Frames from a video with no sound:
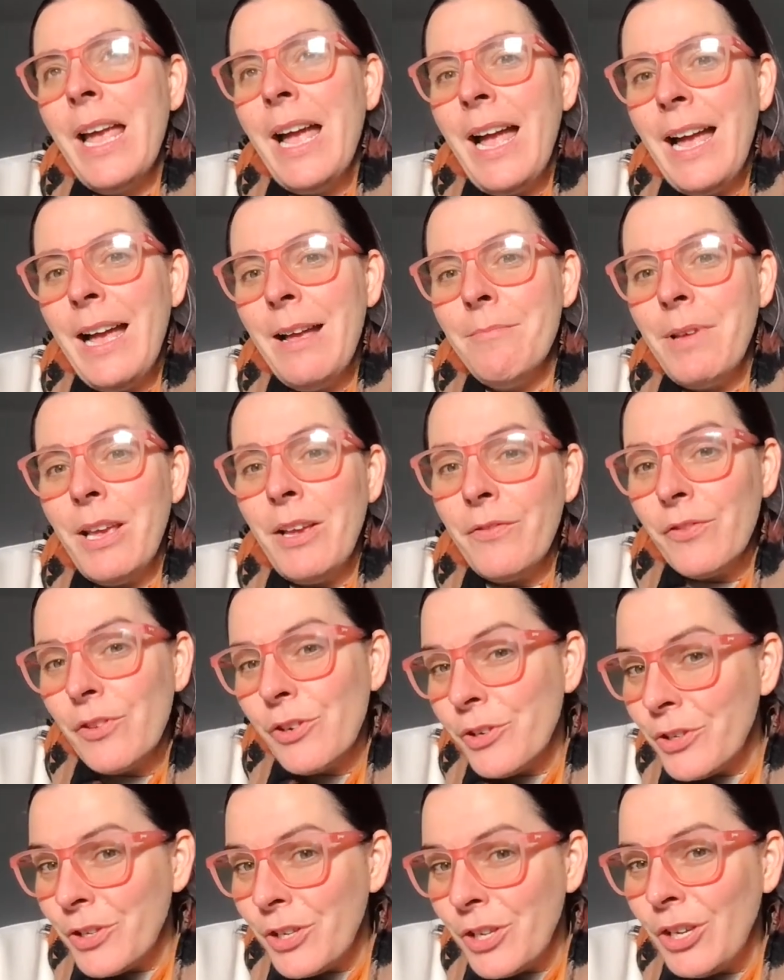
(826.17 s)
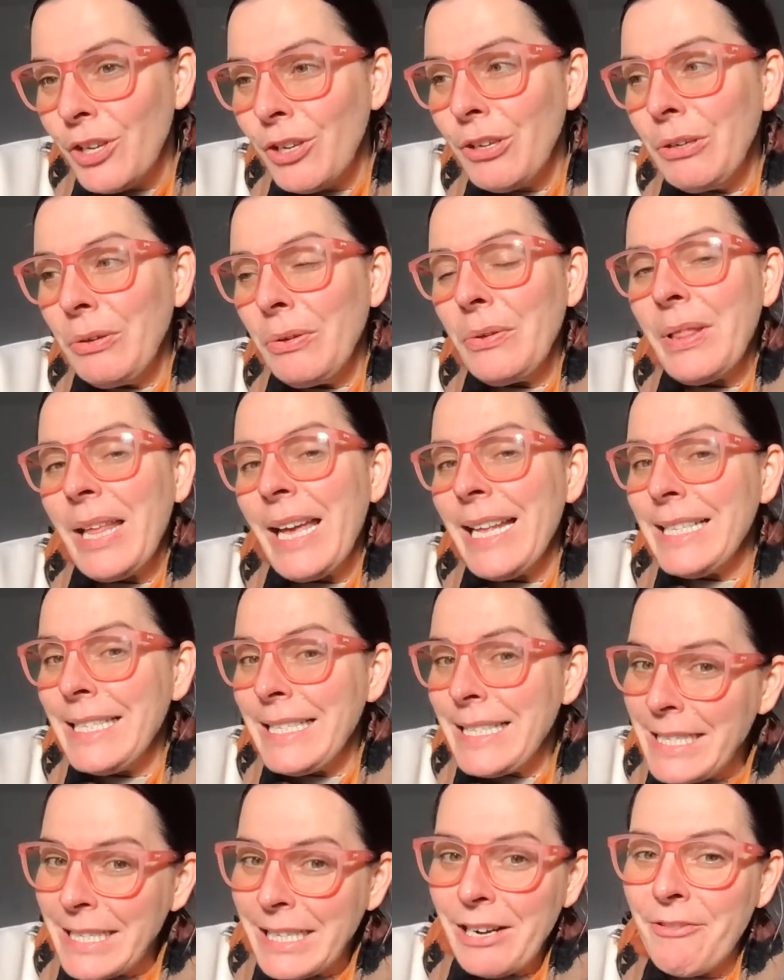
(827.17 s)
Um, if you're new, then
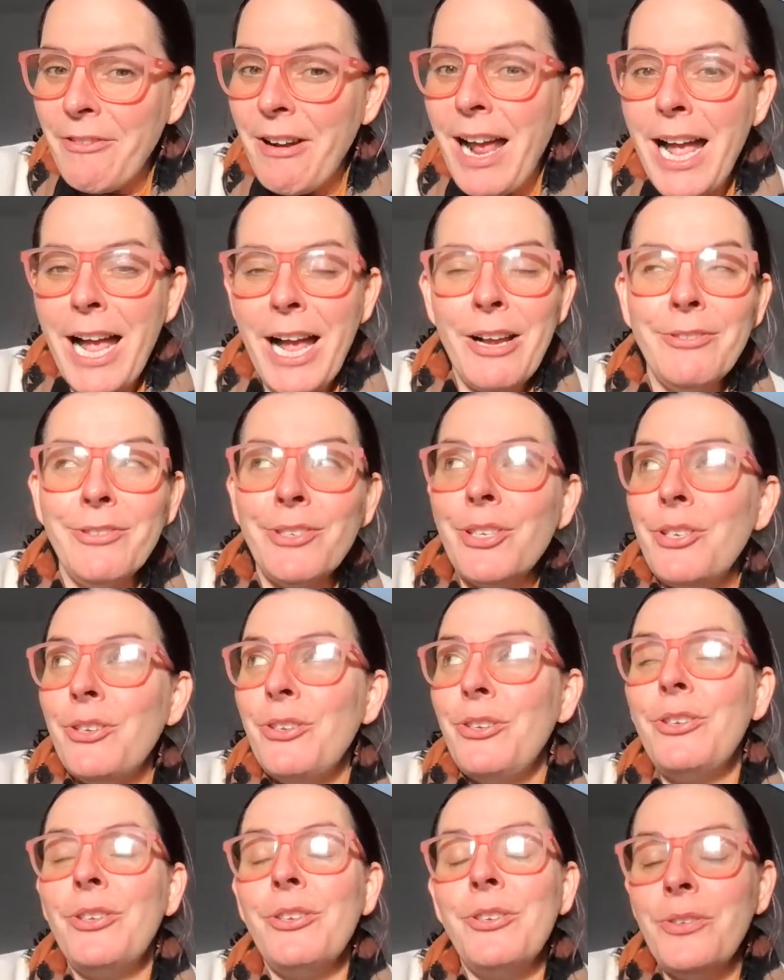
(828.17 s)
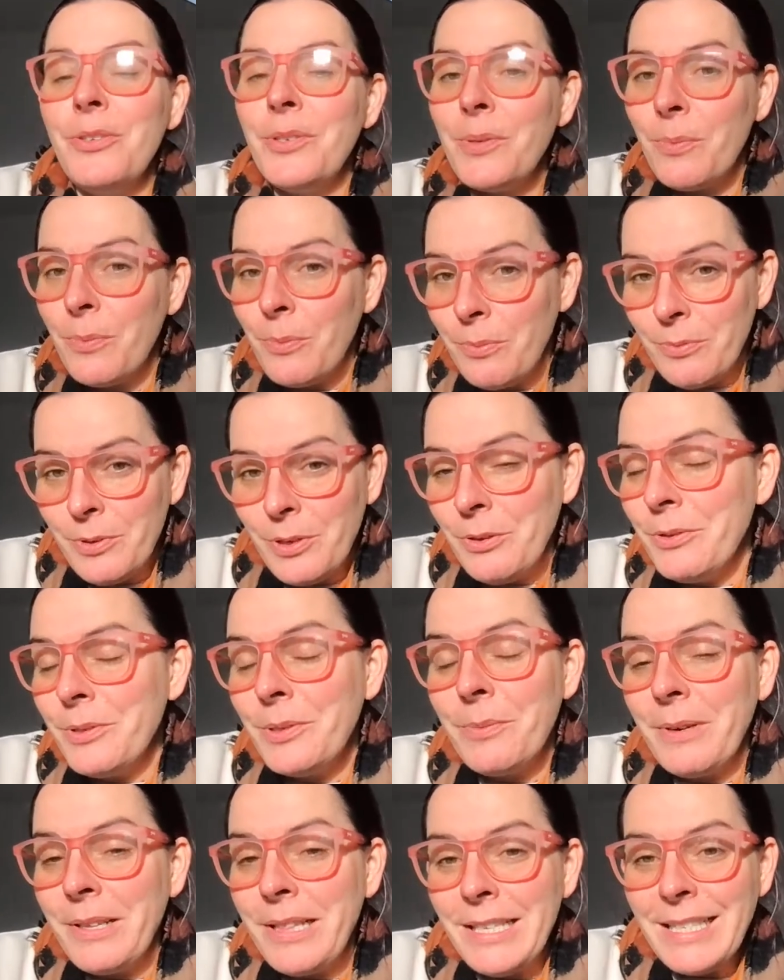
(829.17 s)
stick around. Who knows,
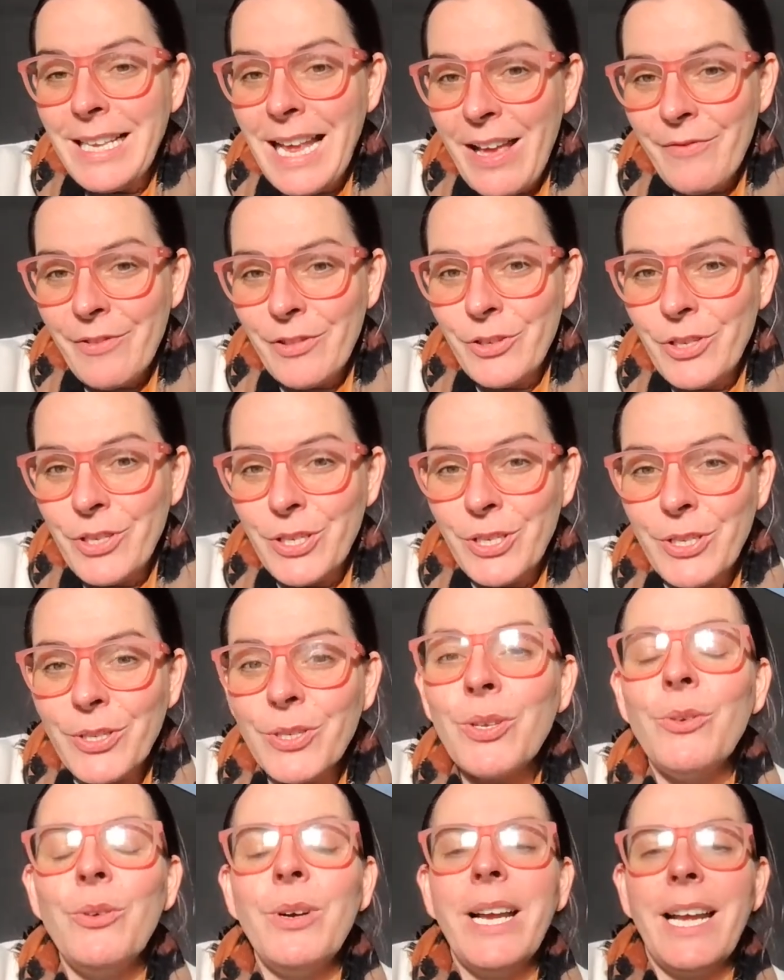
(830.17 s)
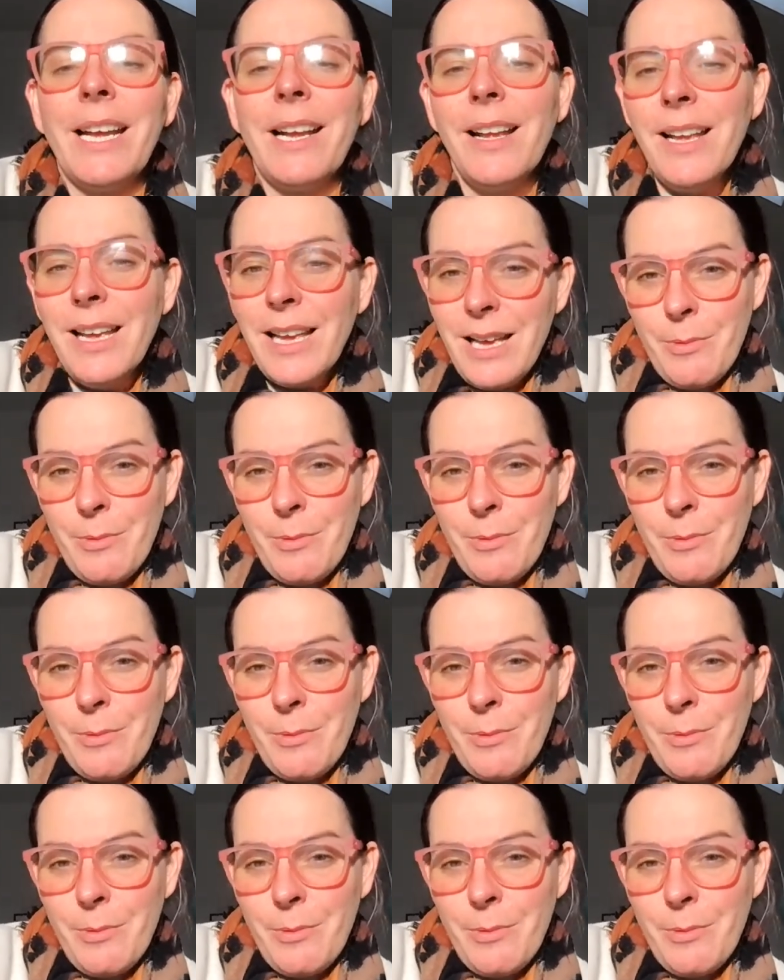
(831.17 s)
knows where this evolution is going?